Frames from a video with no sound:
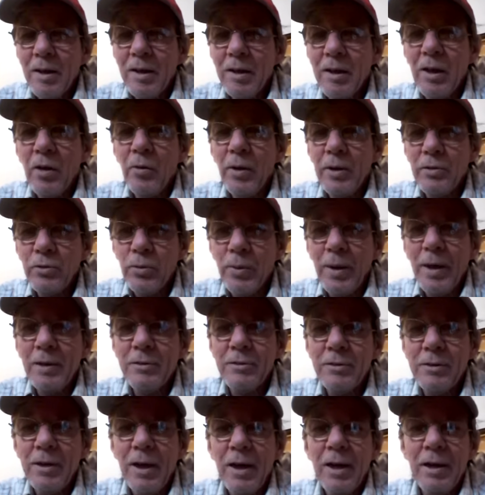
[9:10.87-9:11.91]
you know, as
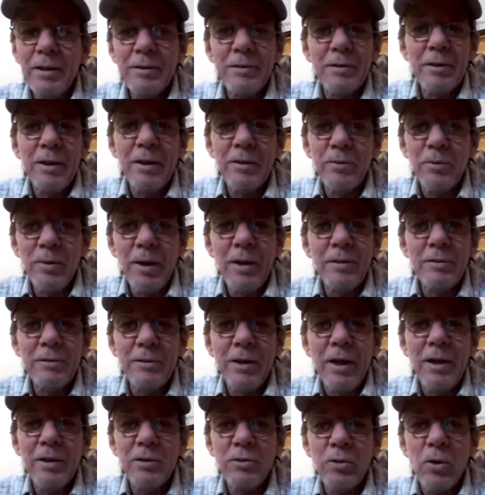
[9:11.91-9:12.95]
red states and red
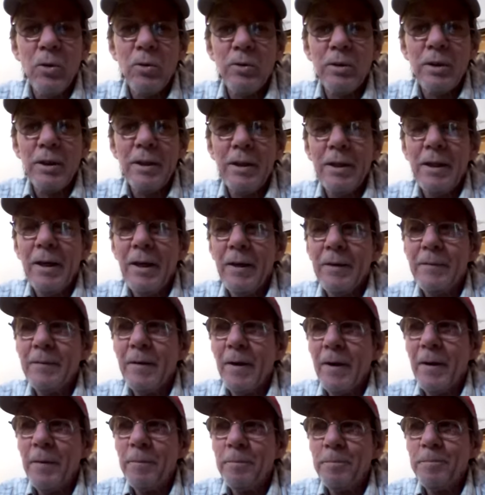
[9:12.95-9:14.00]
states only, and
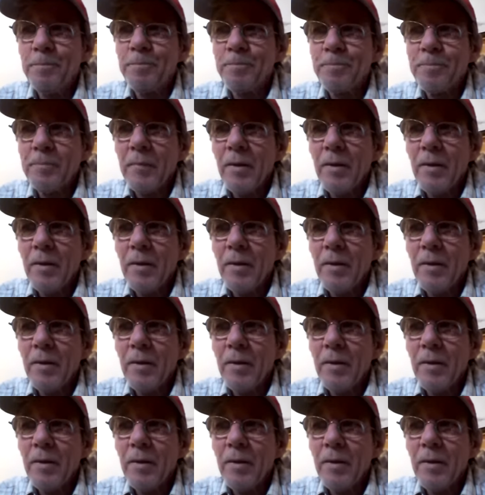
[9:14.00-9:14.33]
um,